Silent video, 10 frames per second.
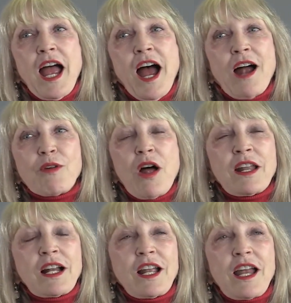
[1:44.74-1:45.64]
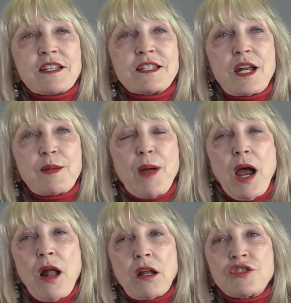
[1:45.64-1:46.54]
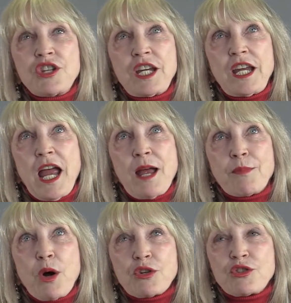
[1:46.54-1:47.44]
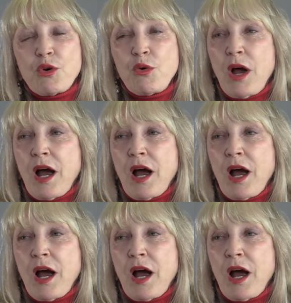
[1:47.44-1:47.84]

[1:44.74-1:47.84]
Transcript: Ironically, I studied biology at Marshall.